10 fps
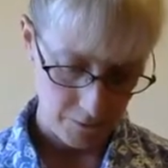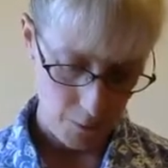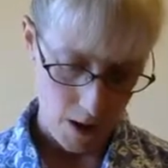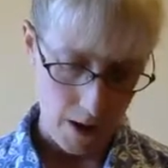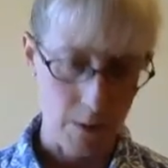for
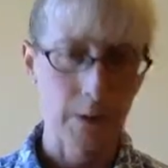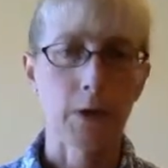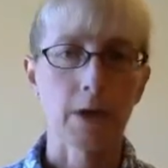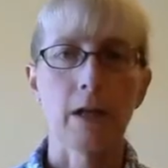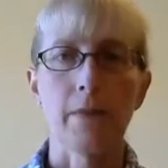a while I'm
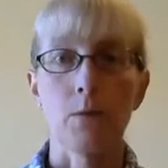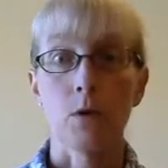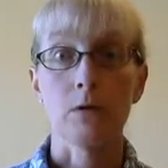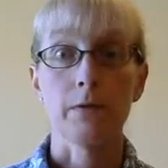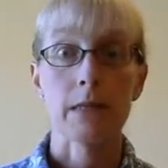working on the
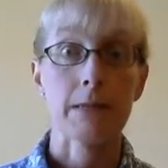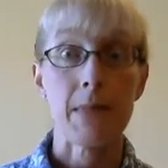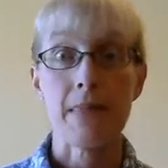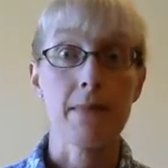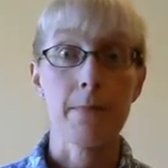World of
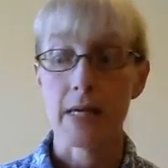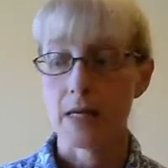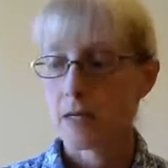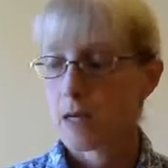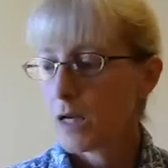Spin in the
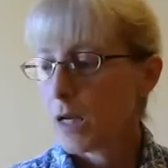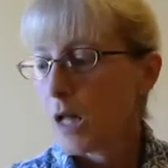Bin.